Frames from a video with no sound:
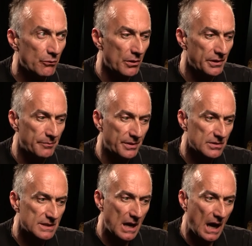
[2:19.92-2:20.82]
worried
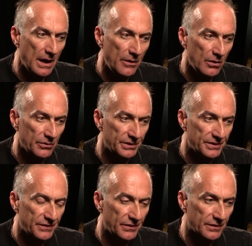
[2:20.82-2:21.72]
because I, I know that
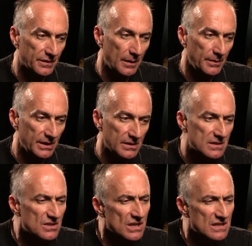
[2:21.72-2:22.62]
this is. I mean,
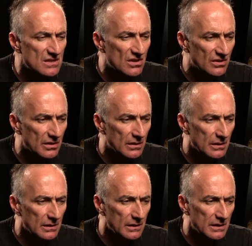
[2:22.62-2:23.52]
it's just not. A,
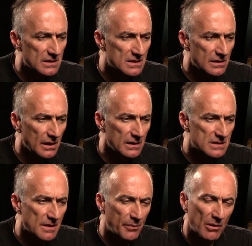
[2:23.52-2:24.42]
it's an,
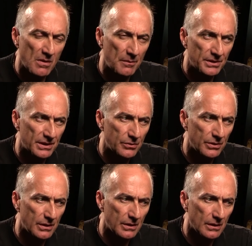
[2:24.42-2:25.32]
it's a problem that
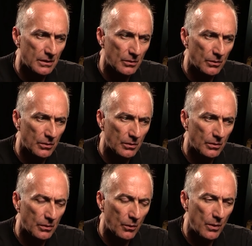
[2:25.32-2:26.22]
we
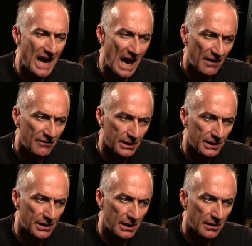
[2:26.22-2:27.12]
we have in
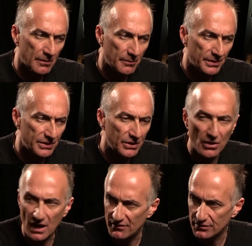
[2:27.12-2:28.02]
Italy, but
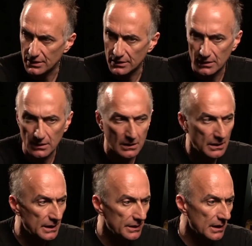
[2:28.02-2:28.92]
you have here
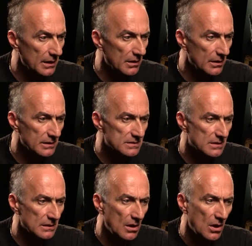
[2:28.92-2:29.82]
and then
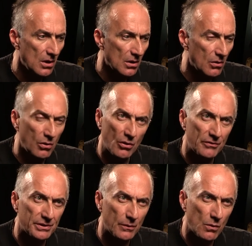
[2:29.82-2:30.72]
it's uh, all
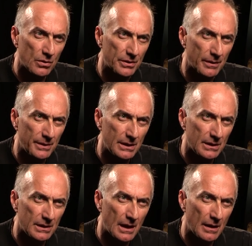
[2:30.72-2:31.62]
over the world. I mean,
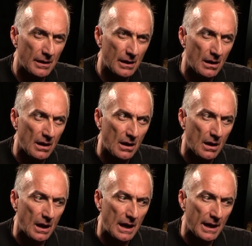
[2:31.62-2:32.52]
eh, uh,
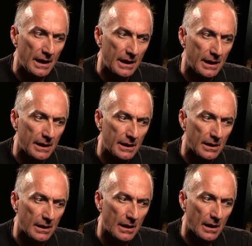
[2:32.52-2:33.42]

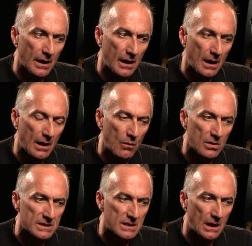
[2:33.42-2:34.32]
I I
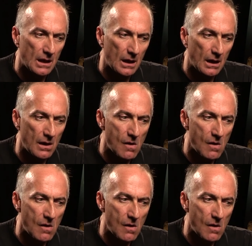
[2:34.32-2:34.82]
was uh,